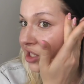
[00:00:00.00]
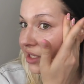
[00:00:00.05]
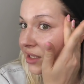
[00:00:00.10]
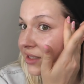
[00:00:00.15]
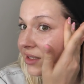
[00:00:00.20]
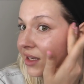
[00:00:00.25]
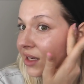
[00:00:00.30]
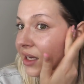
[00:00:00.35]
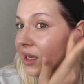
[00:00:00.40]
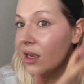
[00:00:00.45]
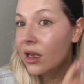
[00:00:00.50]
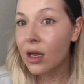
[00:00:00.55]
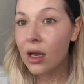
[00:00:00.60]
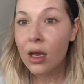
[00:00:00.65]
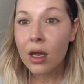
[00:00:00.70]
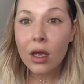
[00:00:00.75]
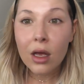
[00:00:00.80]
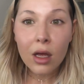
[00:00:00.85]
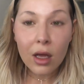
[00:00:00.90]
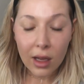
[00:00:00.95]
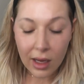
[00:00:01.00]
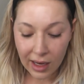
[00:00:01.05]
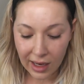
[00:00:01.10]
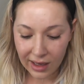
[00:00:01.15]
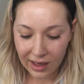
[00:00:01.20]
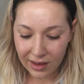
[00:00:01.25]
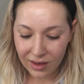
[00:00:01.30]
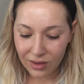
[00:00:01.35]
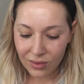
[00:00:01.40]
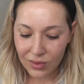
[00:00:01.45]
cheesy
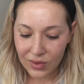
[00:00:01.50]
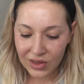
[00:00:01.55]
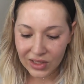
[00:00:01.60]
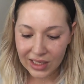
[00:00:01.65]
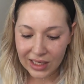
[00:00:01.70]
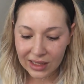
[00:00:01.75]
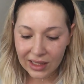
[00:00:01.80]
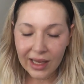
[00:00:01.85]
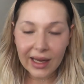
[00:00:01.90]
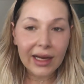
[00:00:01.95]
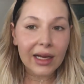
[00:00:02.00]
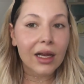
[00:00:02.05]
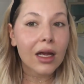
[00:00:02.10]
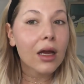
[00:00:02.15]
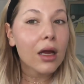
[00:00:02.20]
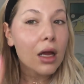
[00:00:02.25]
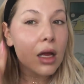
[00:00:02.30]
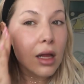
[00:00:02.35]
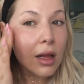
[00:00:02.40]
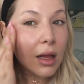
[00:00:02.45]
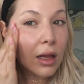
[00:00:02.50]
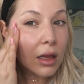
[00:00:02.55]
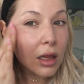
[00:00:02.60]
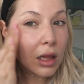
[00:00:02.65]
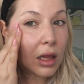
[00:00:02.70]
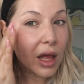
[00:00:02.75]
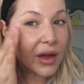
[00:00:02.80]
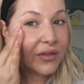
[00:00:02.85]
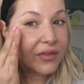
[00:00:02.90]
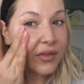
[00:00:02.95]
and I don't really like
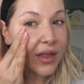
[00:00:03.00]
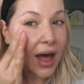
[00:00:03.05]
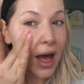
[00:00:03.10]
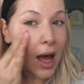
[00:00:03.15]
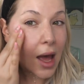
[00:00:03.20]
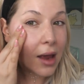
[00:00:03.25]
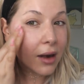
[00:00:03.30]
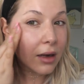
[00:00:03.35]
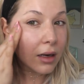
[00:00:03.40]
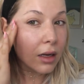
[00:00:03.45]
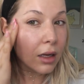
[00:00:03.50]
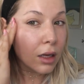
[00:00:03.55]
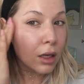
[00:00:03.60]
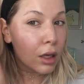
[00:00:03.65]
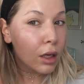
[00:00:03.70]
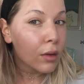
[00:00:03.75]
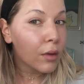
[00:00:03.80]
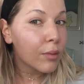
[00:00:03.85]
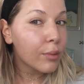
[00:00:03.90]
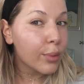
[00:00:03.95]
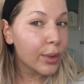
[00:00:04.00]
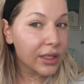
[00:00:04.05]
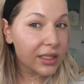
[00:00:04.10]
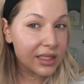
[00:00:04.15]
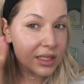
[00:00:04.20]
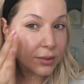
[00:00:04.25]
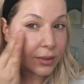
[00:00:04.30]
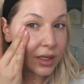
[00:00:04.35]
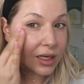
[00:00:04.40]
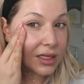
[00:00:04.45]
love that but
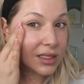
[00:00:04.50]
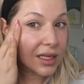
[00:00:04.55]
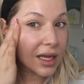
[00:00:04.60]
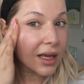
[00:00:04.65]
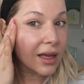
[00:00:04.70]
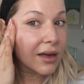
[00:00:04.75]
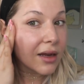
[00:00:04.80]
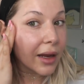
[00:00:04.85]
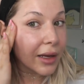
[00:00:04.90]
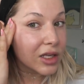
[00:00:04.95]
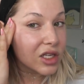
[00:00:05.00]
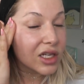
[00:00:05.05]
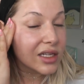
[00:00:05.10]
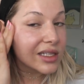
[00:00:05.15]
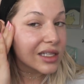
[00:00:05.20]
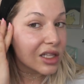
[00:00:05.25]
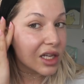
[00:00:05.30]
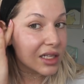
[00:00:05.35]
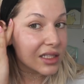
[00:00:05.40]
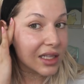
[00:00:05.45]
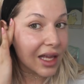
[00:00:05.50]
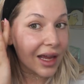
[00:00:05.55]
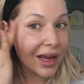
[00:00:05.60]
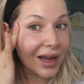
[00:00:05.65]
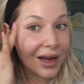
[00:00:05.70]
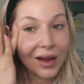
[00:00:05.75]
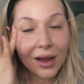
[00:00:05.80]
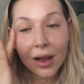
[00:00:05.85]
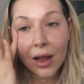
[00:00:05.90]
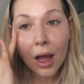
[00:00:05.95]
see what it did it just looks
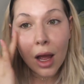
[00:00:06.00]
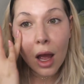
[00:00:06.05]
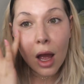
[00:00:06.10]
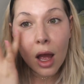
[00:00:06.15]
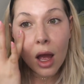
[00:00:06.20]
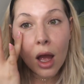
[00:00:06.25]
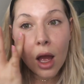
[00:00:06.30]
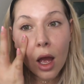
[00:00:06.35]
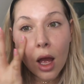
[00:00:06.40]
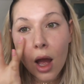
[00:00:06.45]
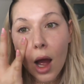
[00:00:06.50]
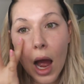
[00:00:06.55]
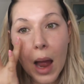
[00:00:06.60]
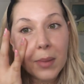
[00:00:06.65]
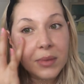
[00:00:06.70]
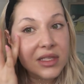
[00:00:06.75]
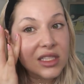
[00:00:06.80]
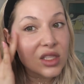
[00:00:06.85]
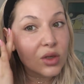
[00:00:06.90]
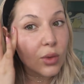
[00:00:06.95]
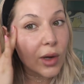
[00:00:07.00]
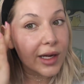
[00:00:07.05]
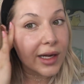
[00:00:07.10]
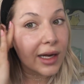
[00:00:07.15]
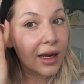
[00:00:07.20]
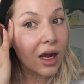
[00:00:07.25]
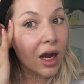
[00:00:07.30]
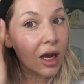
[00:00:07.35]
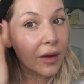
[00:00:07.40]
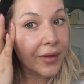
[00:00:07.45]
like I'm
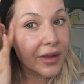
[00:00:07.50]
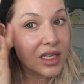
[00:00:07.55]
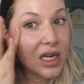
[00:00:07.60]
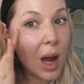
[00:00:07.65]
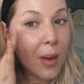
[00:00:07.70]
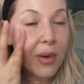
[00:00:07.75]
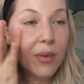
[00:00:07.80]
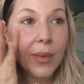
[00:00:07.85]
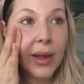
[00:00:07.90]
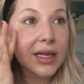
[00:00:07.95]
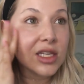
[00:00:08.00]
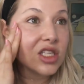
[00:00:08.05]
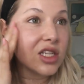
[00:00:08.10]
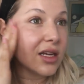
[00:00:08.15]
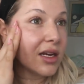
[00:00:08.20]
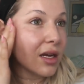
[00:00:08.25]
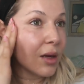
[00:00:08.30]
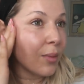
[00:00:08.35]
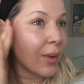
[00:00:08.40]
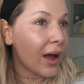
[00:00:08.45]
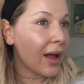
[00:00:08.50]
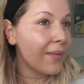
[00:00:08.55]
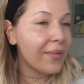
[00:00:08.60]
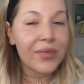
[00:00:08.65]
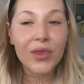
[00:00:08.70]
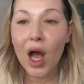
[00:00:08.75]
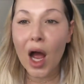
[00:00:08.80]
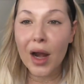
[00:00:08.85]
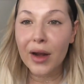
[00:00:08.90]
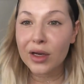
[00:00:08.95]
sweating on the top of my cheek but
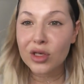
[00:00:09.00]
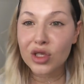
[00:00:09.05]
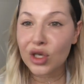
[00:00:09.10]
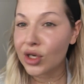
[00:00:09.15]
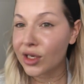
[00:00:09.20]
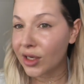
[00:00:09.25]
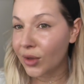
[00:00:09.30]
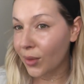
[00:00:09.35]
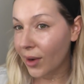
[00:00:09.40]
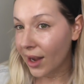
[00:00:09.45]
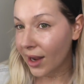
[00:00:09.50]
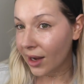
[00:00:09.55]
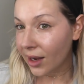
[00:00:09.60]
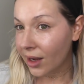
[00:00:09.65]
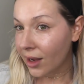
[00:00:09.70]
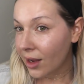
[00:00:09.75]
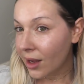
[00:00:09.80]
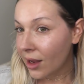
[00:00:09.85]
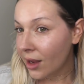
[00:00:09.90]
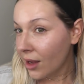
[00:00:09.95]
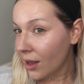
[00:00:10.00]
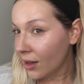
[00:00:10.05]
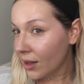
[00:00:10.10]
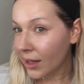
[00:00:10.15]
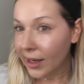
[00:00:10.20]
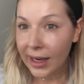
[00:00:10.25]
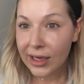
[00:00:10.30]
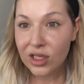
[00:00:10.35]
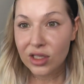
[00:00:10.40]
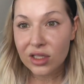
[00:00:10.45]
not in a dirty way
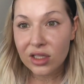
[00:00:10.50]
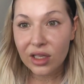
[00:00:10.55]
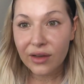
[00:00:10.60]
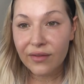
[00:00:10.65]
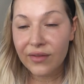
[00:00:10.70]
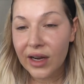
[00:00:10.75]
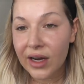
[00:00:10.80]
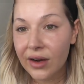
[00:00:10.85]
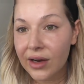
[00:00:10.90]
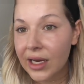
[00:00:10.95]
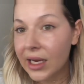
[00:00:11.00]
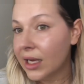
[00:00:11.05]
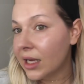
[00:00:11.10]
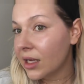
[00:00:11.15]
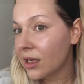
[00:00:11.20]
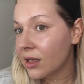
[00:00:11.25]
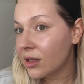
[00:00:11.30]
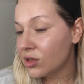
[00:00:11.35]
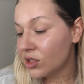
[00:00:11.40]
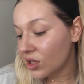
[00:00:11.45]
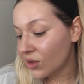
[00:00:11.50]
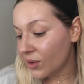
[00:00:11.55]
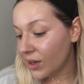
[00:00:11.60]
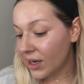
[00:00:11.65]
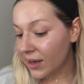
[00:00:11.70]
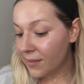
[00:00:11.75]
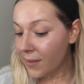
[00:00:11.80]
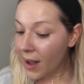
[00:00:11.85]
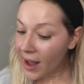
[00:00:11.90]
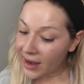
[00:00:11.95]
like I just look very
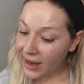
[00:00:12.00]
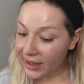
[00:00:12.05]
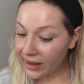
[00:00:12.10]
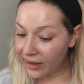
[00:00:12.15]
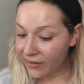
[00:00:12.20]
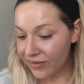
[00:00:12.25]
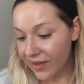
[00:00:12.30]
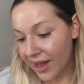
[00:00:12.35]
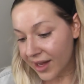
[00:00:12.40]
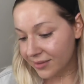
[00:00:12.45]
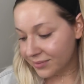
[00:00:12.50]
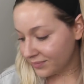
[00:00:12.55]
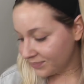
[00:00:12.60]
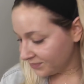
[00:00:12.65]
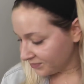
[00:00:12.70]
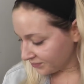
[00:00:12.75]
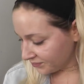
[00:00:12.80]
dewy and I love that